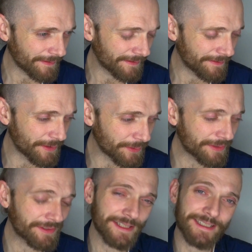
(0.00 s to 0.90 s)
the other
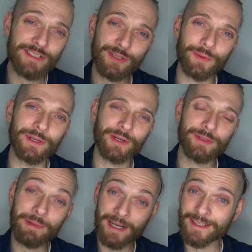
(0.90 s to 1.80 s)
thing that's going
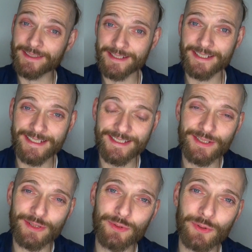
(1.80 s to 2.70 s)
on behind the scenes
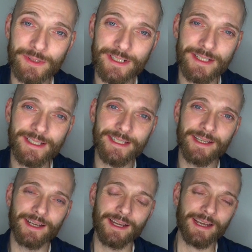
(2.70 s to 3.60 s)
that you don't see,
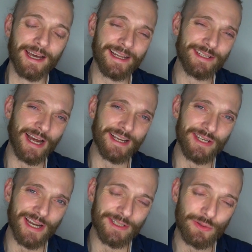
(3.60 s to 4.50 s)
and
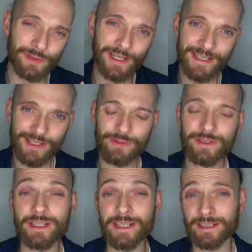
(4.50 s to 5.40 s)
I don't let you
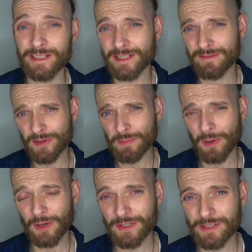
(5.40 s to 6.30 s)
see it because it's a very
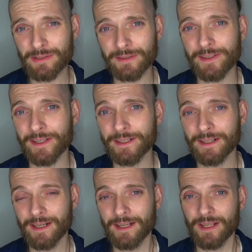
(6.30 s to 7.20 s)
personal thing.
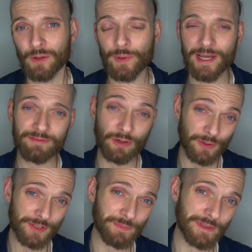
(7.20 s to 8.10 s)
We have a
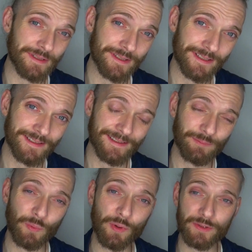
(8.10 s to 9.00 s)
hospice,
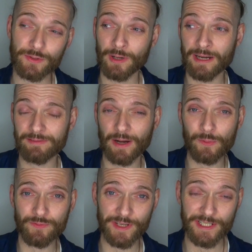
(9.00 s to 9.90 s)
but we also have
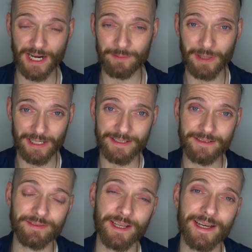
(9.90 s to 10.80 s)
outreach
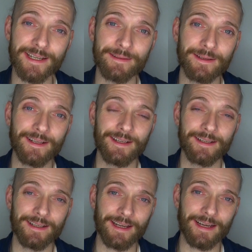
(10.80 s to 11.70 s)
palliative care.
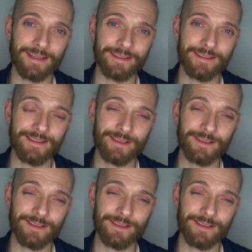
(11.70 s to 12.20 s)
And